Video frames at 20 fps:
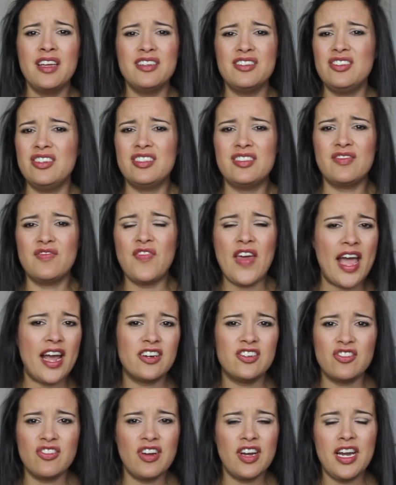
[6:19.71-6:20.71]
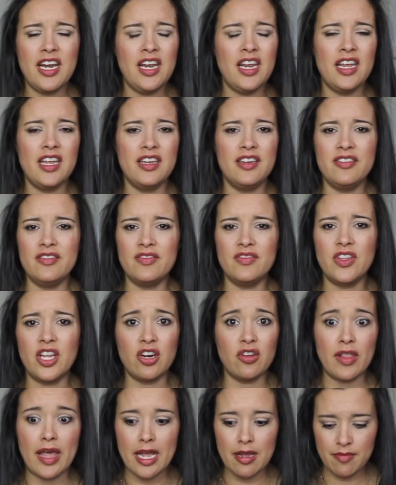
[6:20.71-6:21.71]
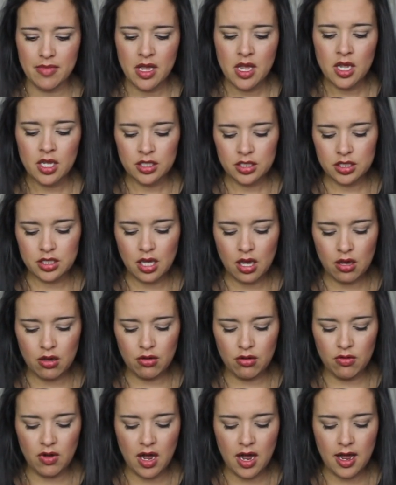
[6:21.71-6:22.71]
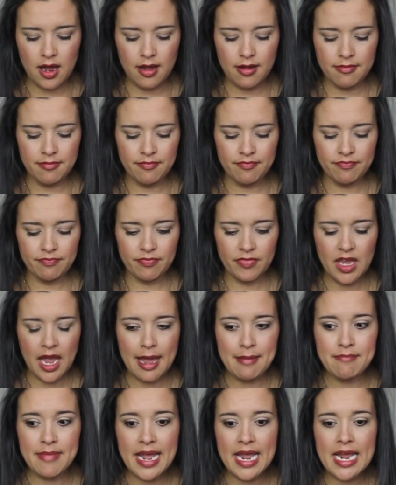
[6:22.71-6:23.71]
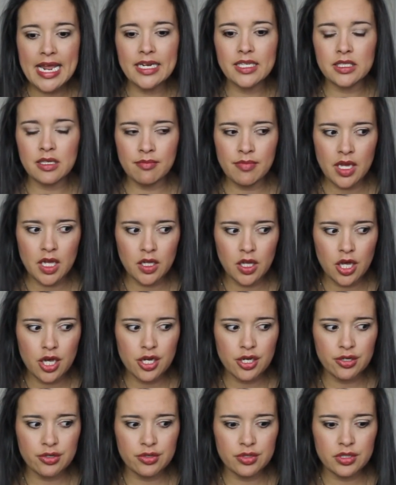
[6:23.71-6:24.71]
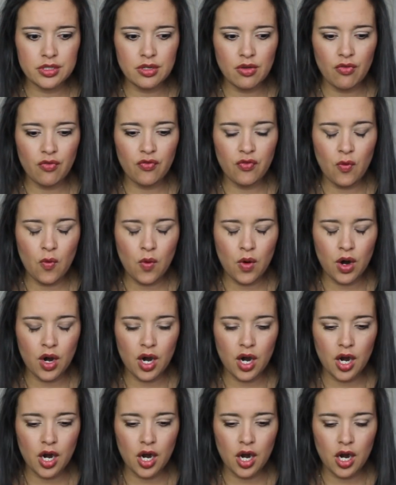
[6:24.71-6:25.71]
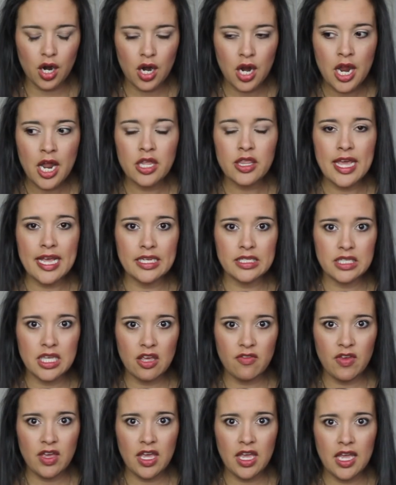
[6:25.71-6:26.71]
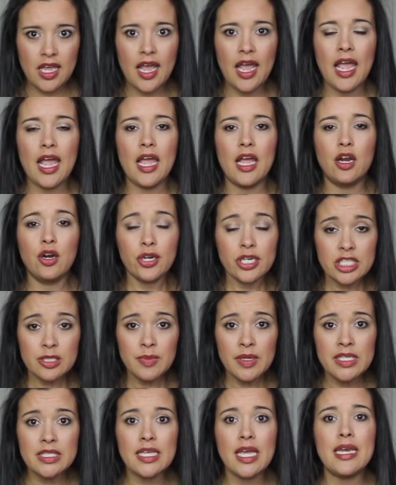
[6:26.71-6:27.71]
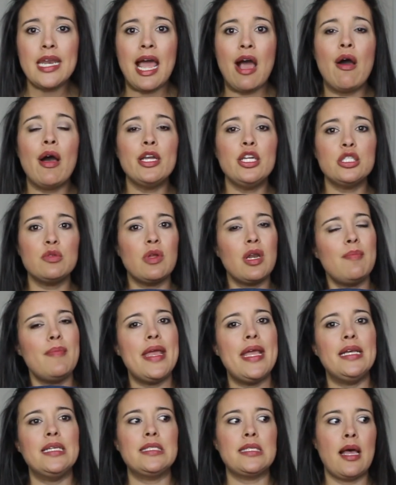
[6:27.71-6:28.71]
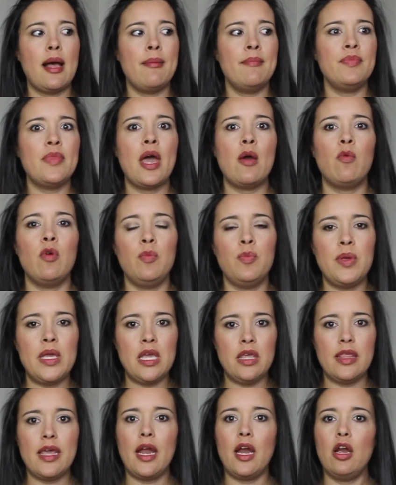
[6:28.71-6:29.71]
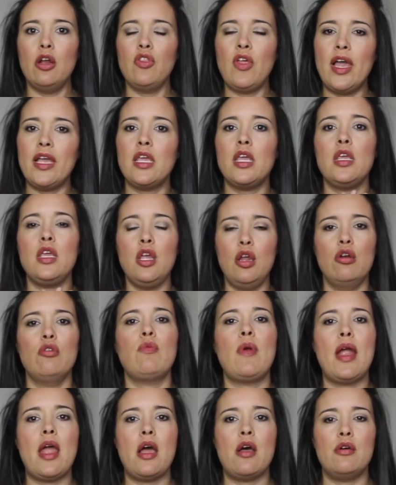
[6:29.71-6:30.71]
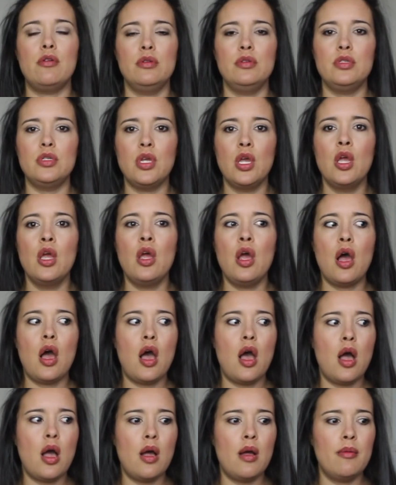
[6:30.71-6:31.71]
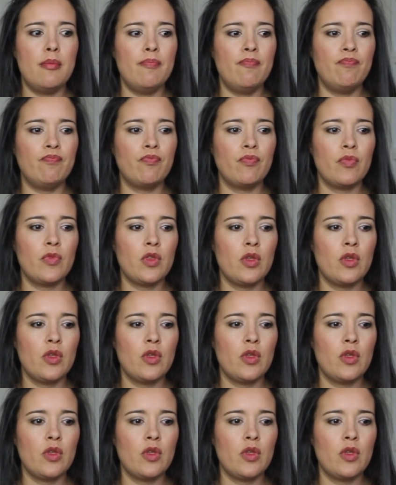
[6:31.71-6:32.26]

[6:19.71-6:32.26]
just factory and they're lame. So um, I made some pillows for Thanksgiving and Christmas and now I just want to make some that would be there like year round um,